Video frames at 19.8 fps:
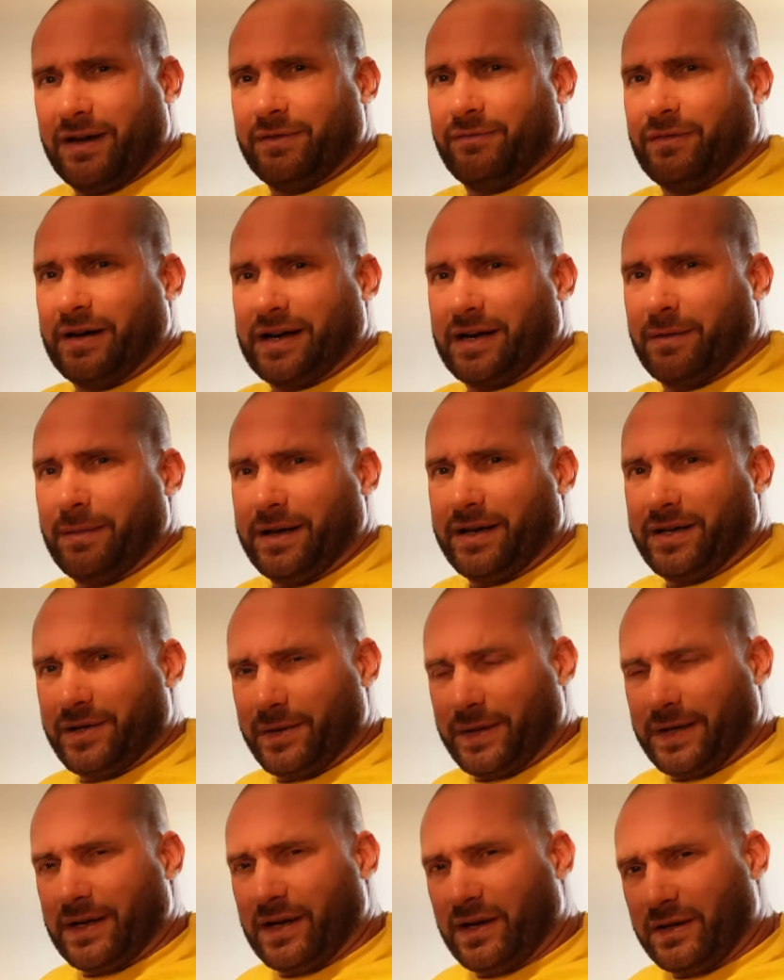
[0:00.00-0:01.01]
I'd recommend
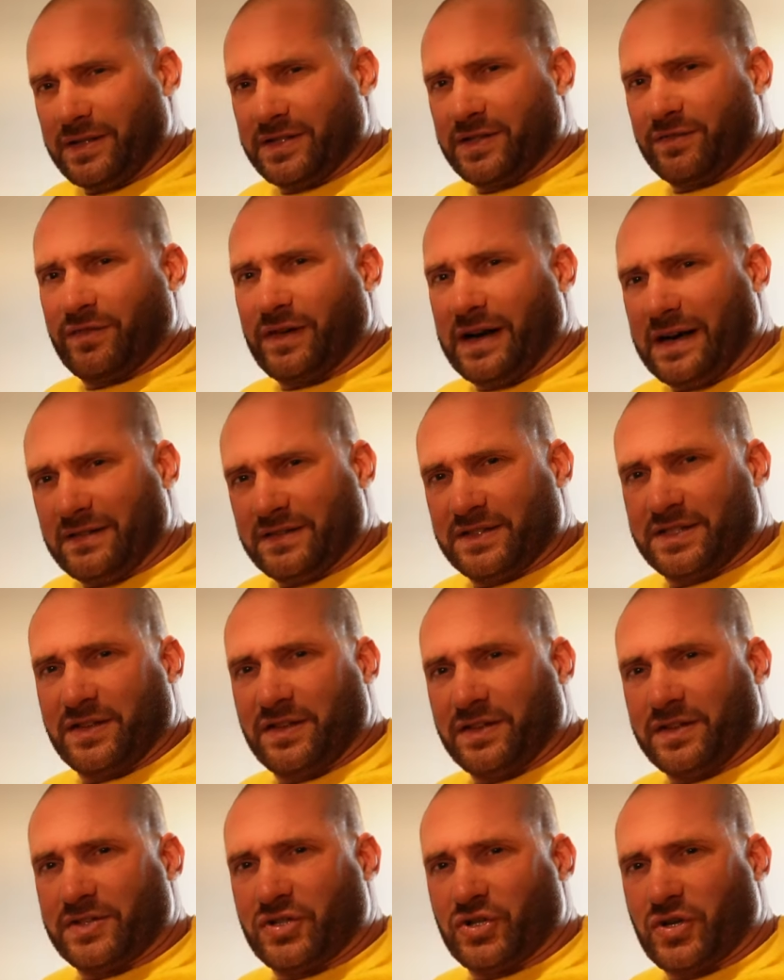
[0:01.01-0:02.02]
doing loads of rounds
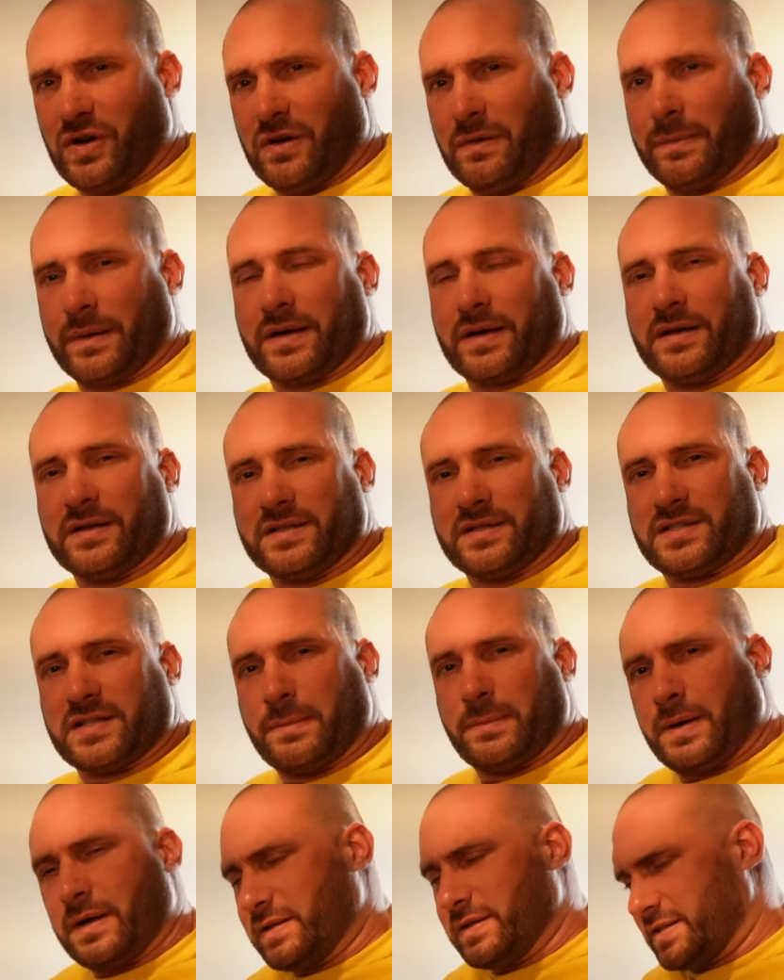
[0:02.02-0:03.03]
on the trot, because
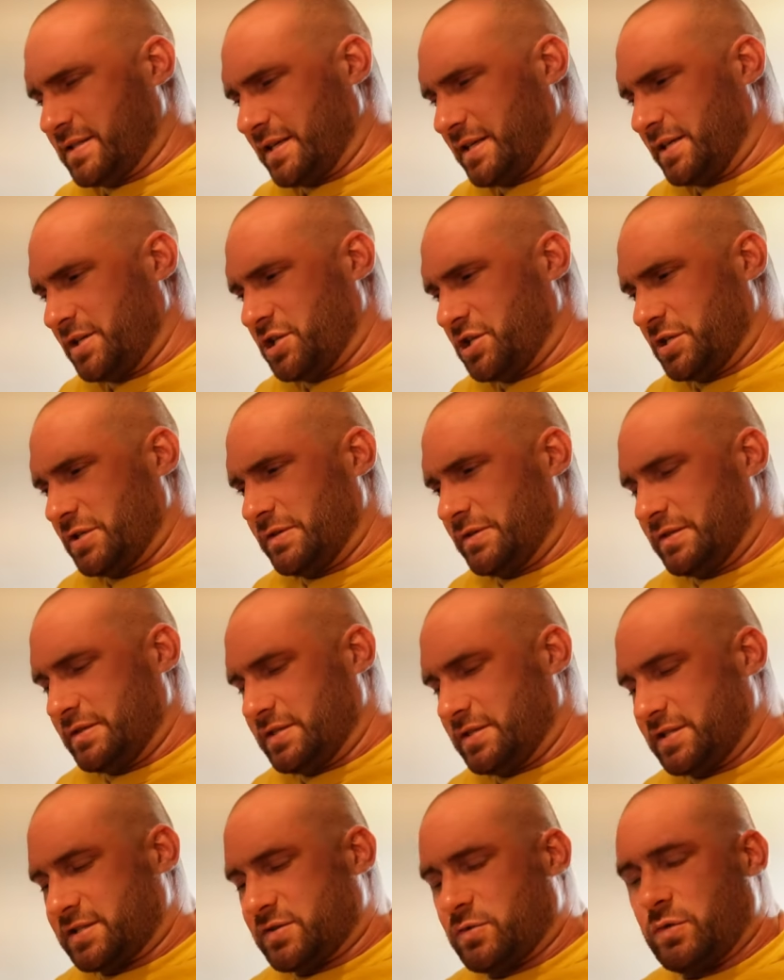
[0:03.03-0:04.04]
your posing
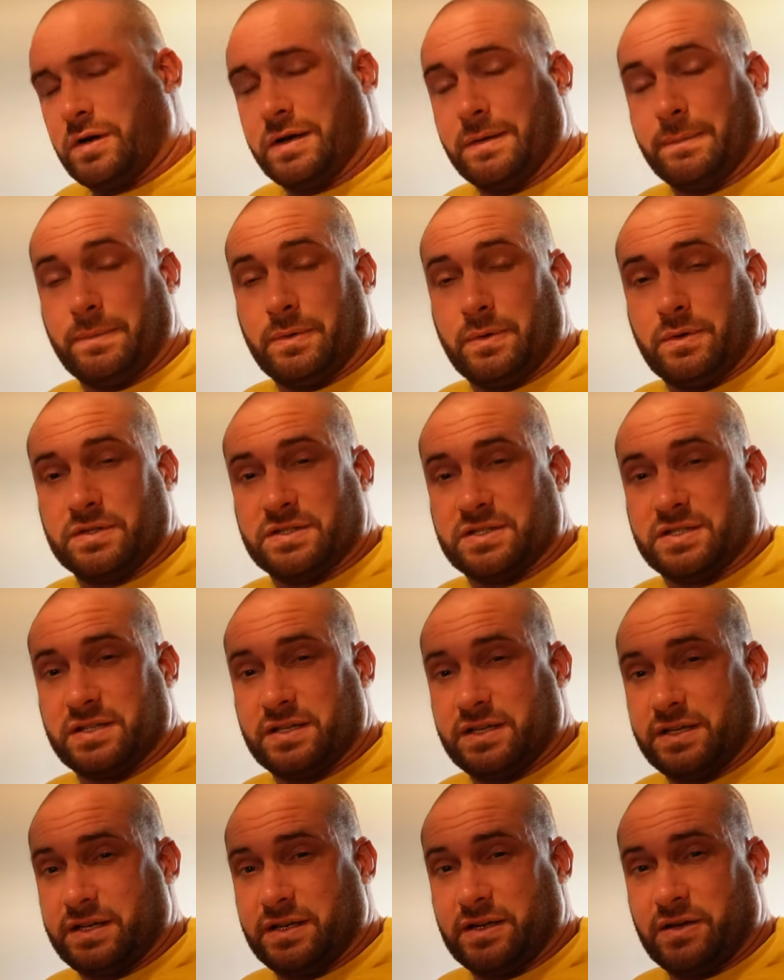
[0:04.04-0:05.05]
endurance is quite
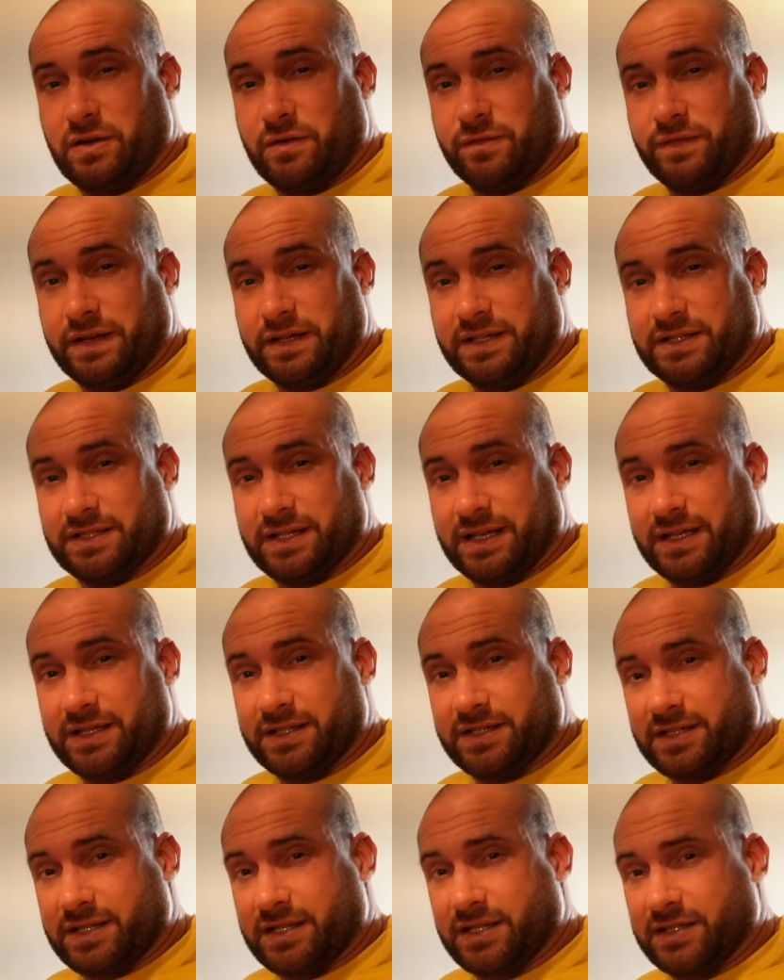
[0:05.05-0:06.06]
important in a lot of these
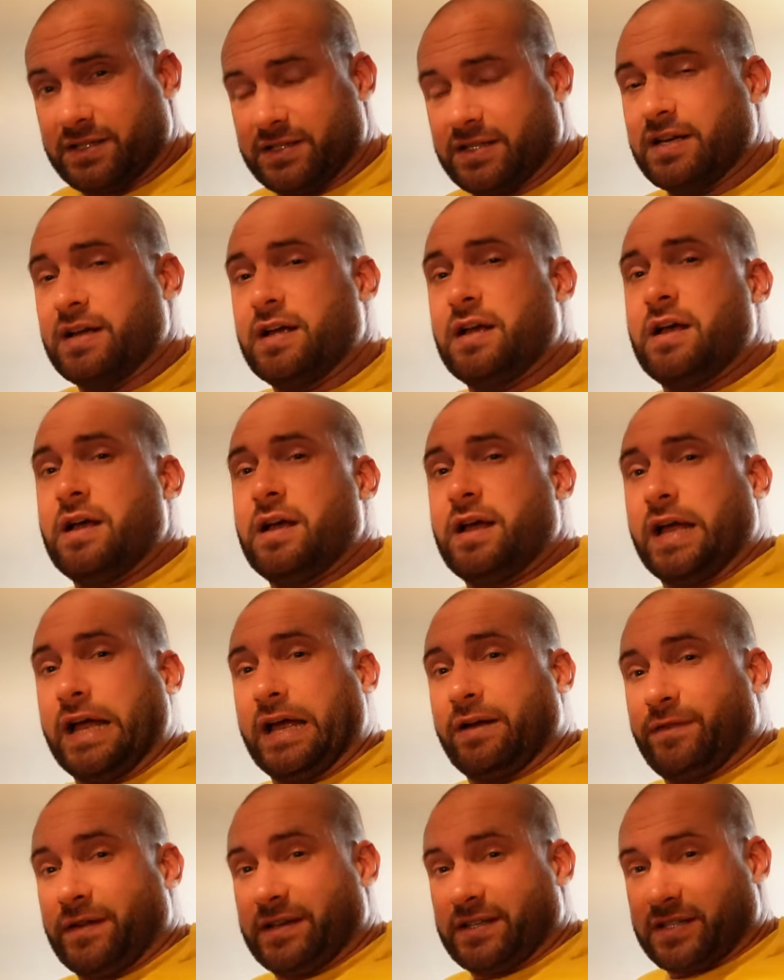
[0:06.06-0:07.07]
things, because
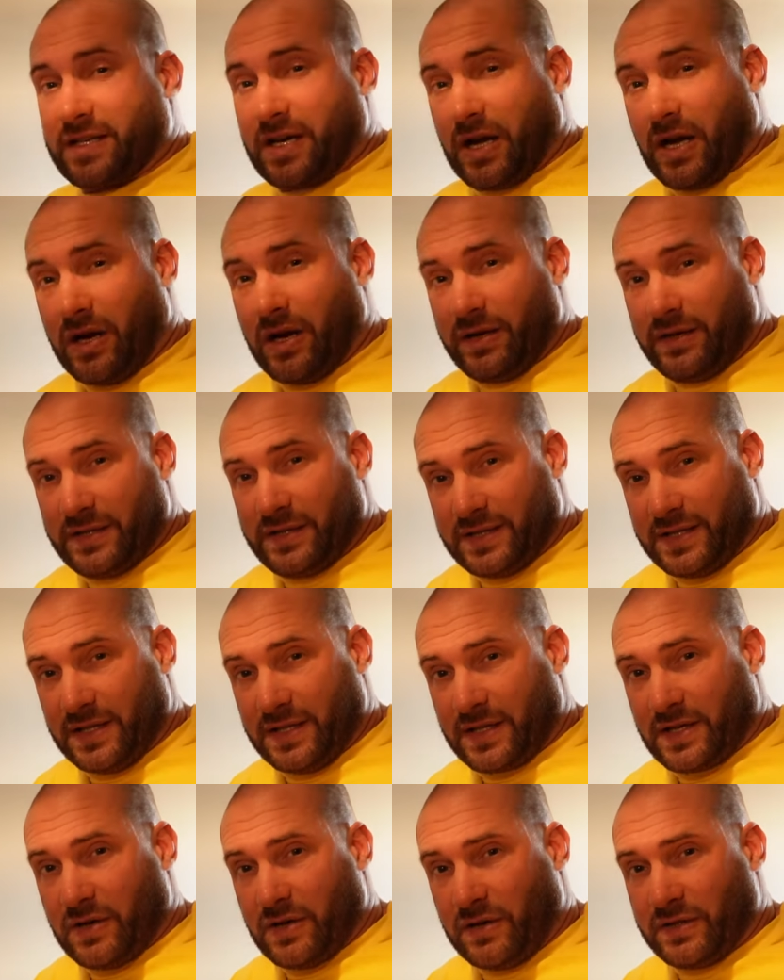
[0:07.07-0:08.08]
if it's close in
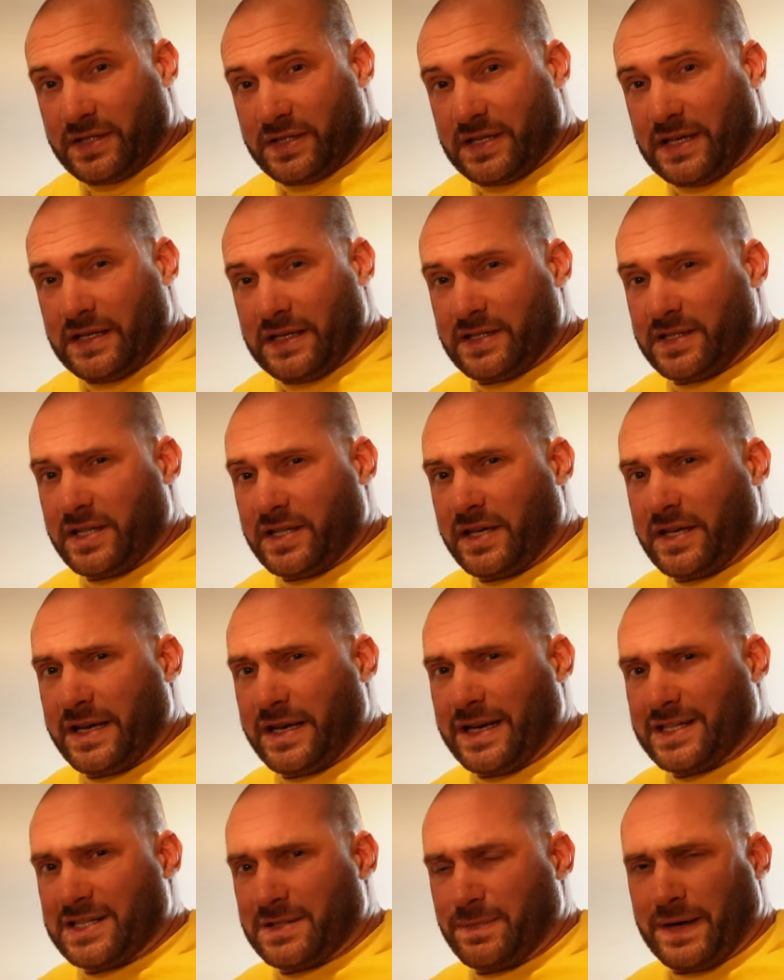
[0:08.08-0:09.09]
the contest, you can
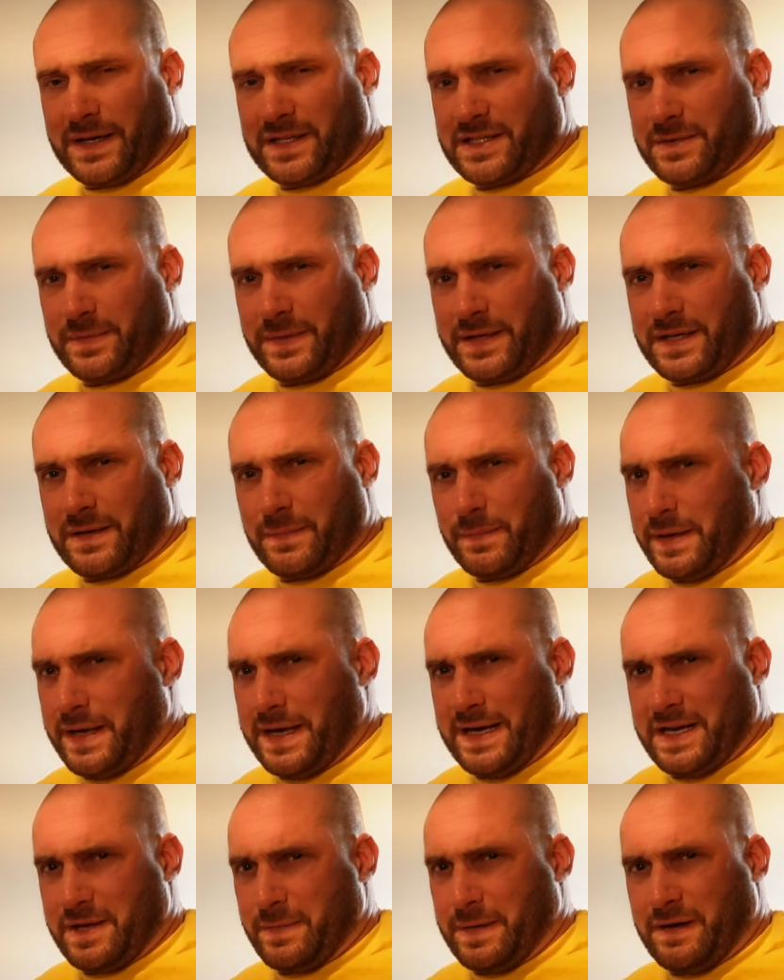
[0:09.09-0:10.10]
expect to be
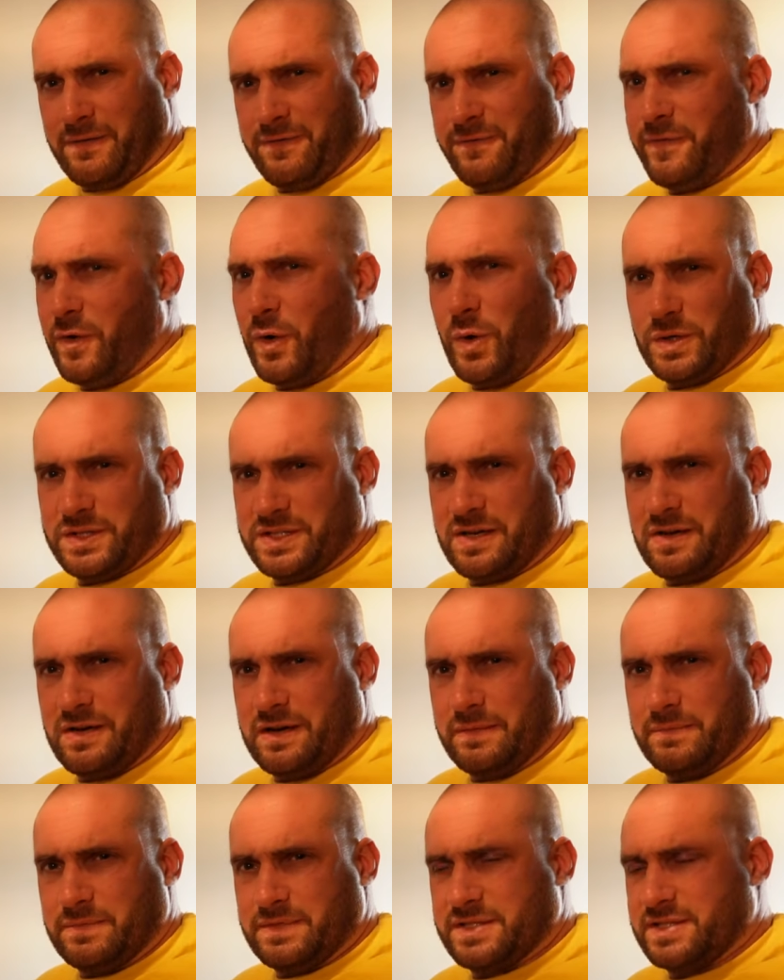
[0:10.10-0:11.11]
compared about 4
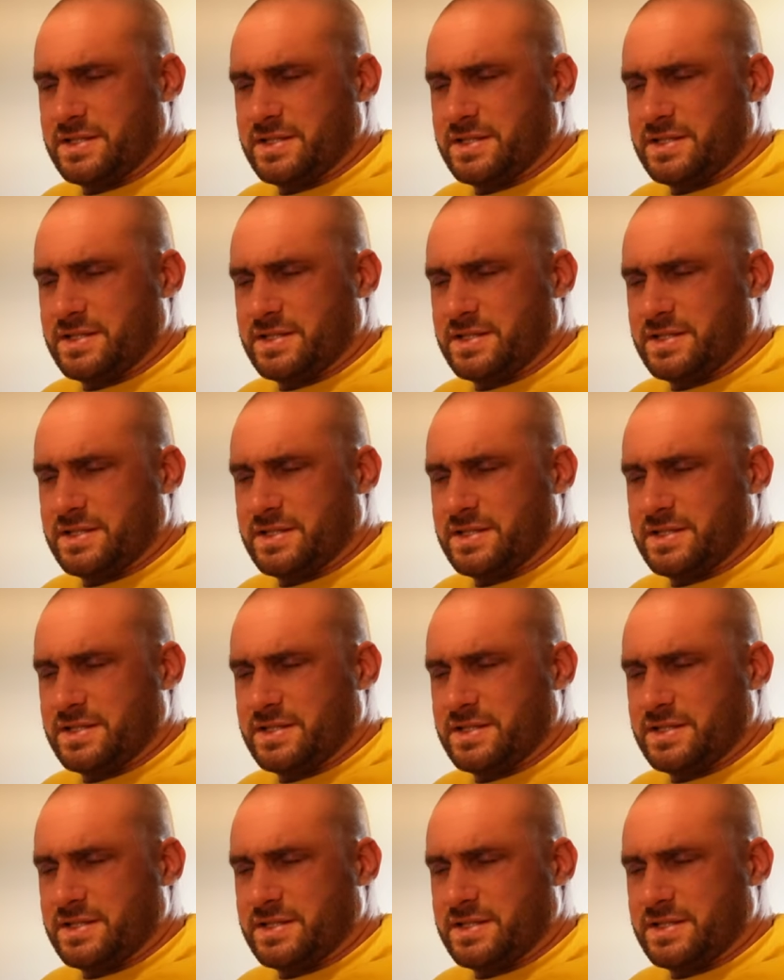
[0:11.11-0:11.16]
times.